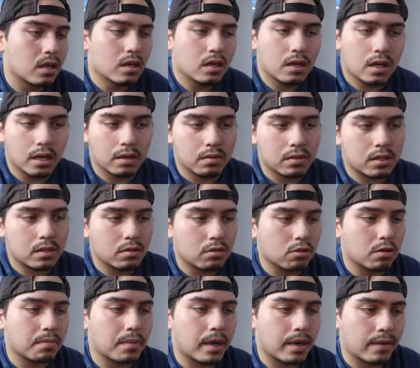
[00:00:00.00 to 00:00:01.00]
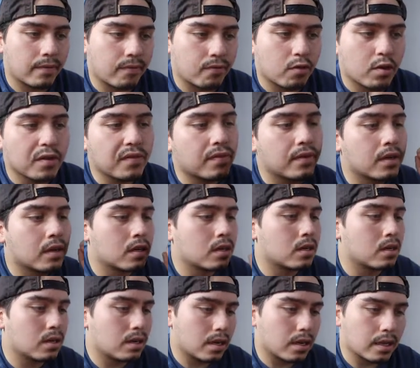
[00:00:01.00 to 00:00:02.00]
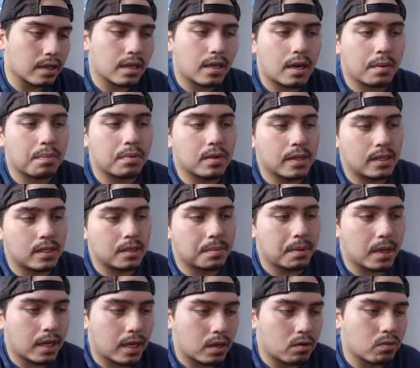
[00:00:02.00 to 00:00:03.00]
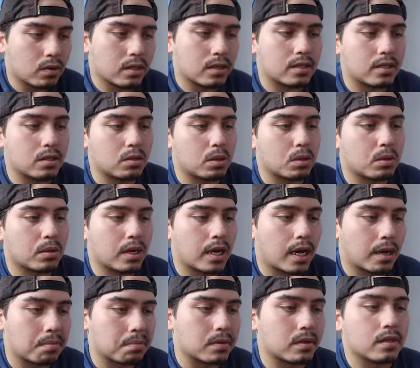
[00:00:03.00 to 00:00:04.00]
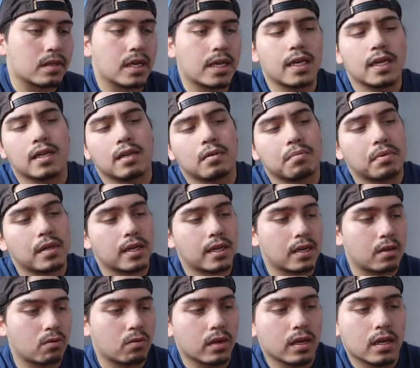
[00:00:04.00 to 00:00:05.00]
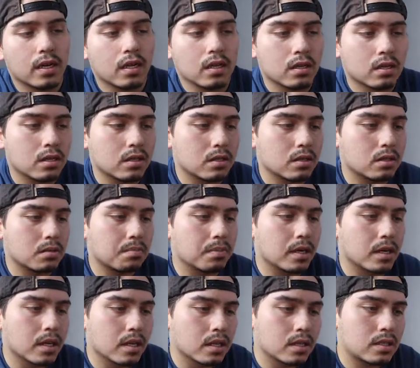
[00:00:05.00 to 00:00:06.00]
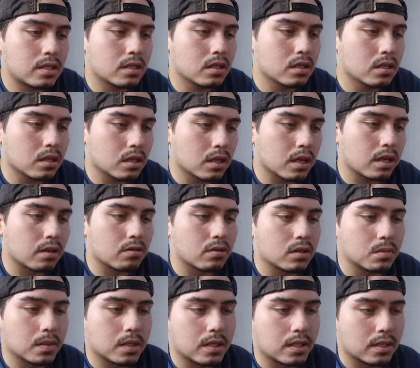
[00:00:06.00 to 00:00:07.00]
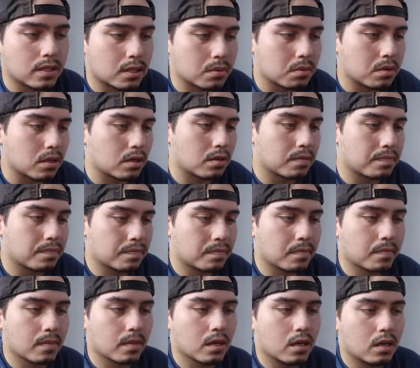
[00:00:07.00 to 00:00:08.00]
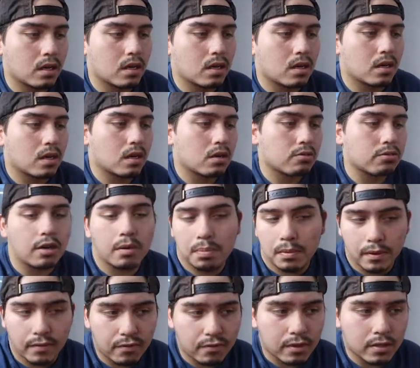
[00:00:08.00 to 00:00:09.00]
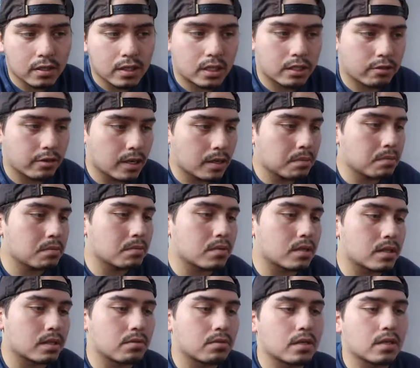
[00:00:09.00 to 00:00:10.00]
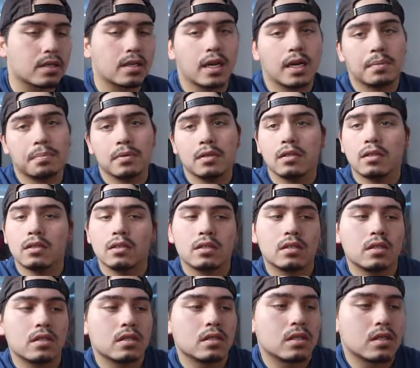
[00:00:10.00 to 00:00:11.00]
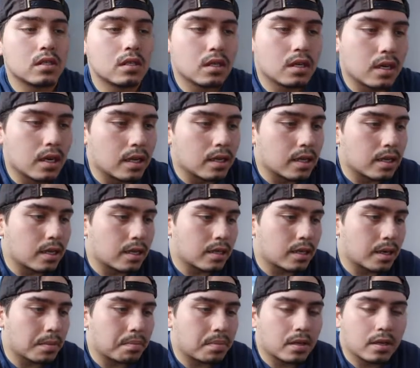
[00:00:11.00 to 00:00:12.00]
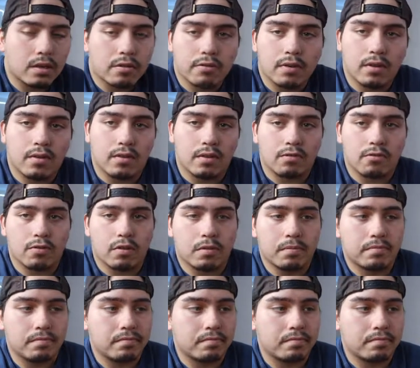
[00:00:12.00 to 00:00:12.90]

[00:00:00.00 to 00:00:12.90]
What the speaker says: I was still going back and forth, and then I put into black and white to see what would happen. And black and white, it looked good, but it still looked like it was missing something. Cropped it for Instagram to see what could happen, and then kept playing around with the crop.